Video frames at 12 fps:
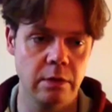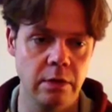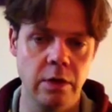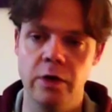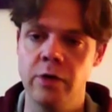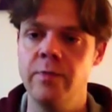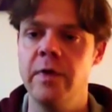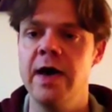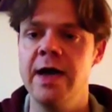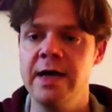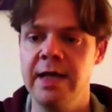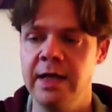you're
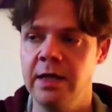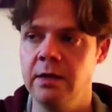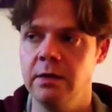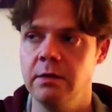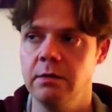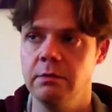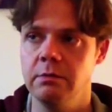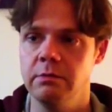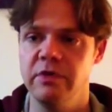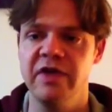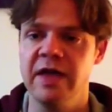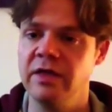combining
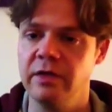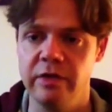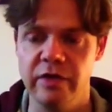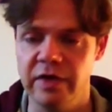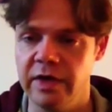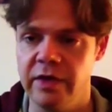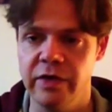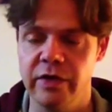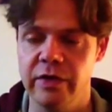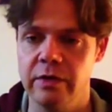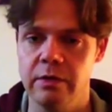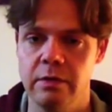
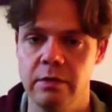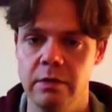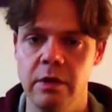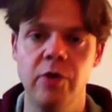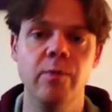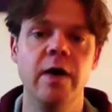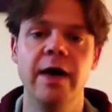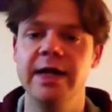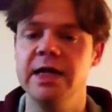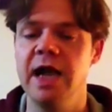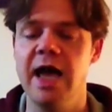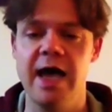sentences, you're
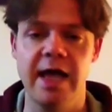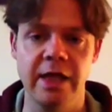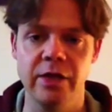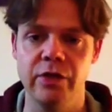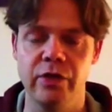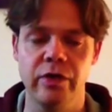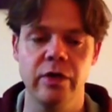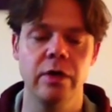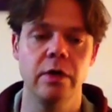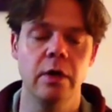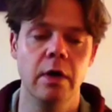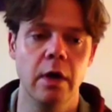combining lines,
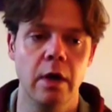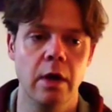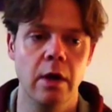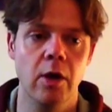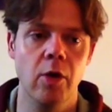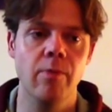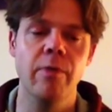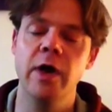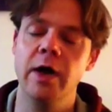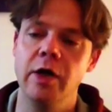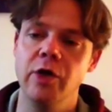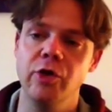
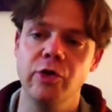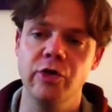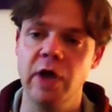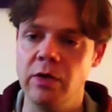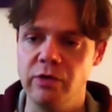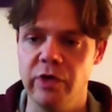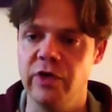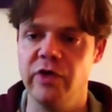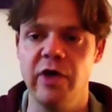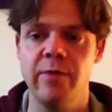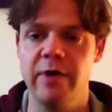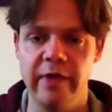but don't just
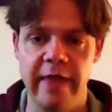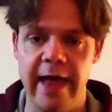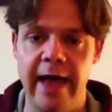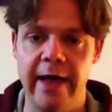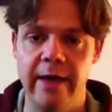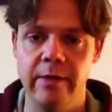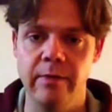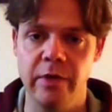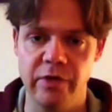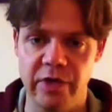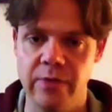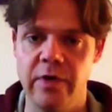stop at that,
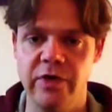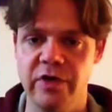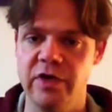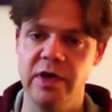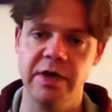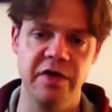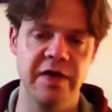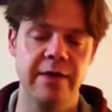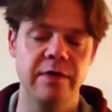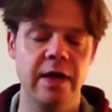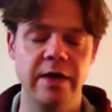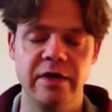because otherwise you're just going to
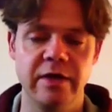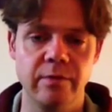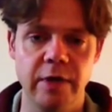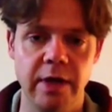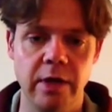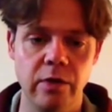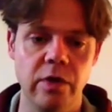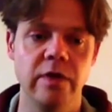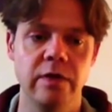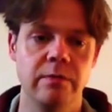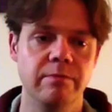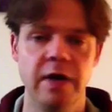sound like somebody who
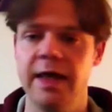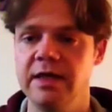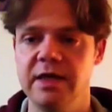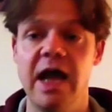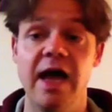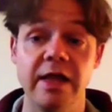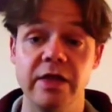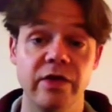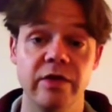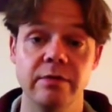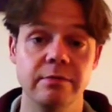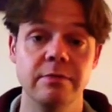just plays
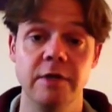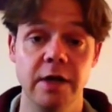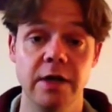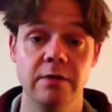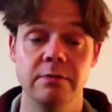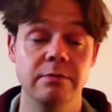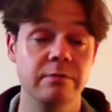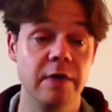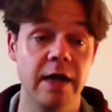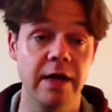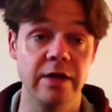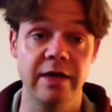lines, you know,
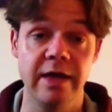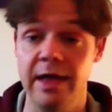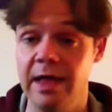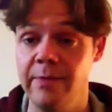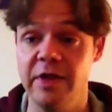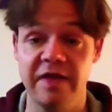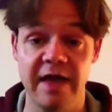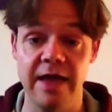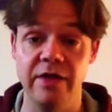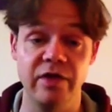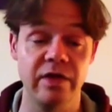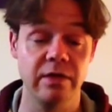
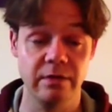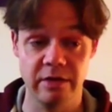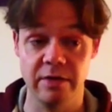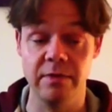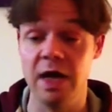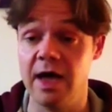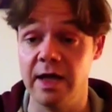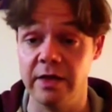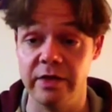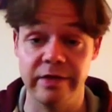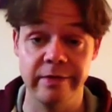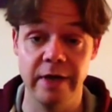imitates some
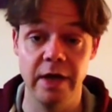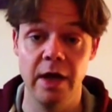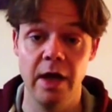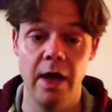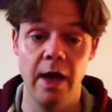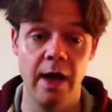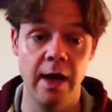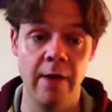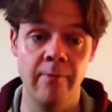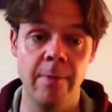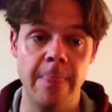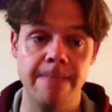lines.
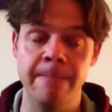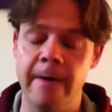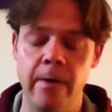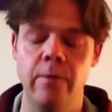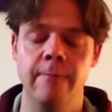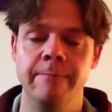No.